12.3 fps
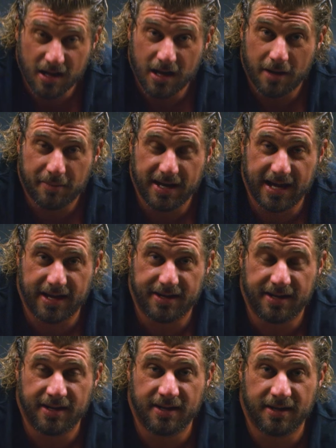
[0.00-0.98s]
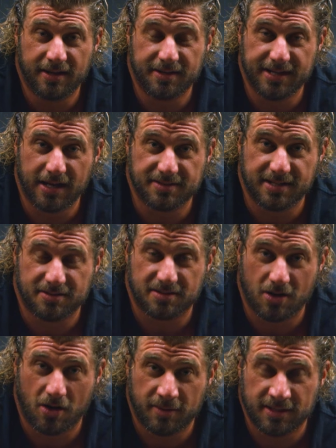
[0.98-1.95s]
I'm gonna head downtown
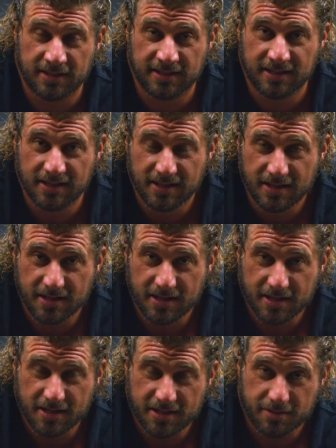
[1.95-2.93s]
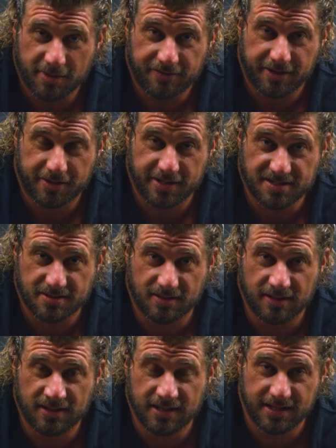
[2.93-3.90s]
Tacoma to my friend
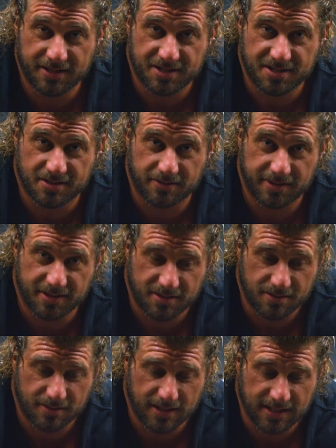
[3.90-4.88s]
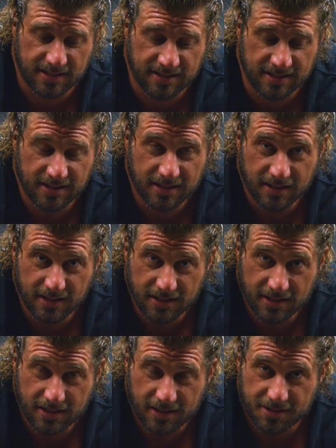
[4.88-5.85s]
Crystal, and she's going to
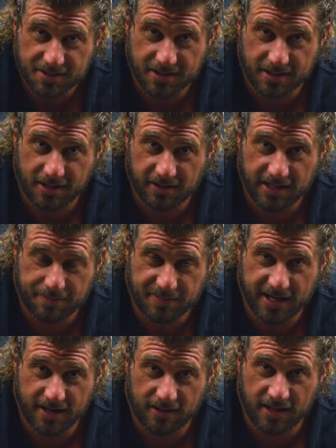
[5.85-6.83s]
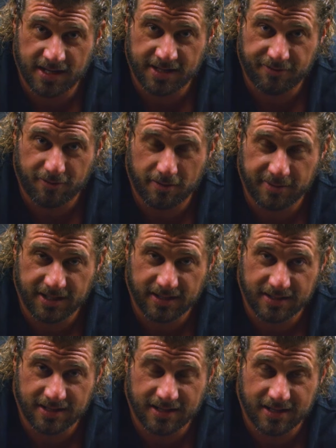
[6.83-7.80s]
clean up the hairline for me
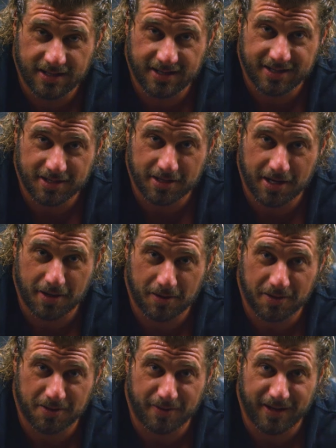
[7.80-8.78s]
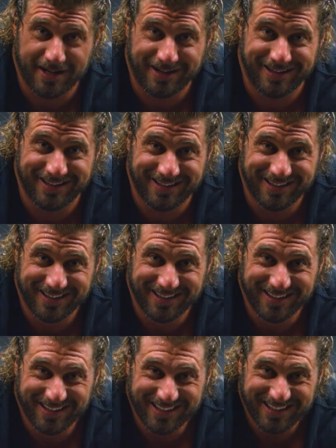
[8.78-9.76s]
and get the hair looking right.
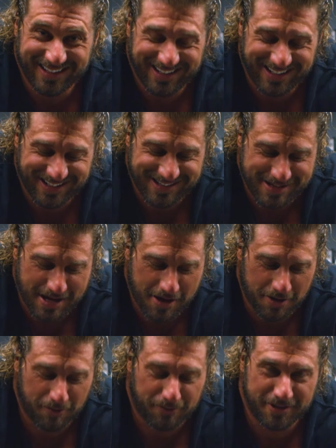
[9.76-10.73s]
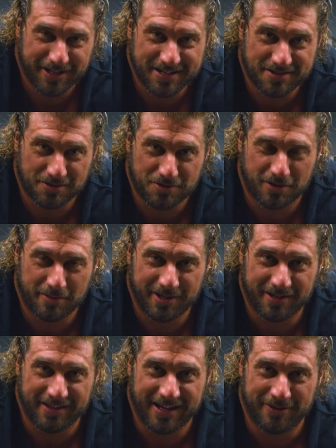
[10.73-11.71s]
And hopefully you guys will join me
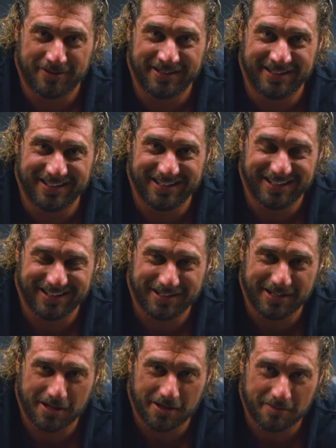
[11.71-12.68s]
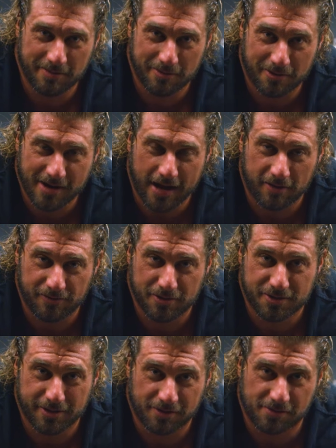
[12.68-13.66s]
on that one, and we'll crack a few
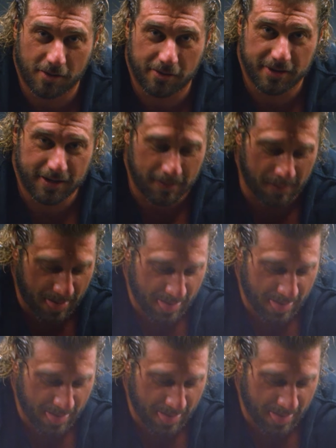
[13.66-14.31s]
jokes while we're there.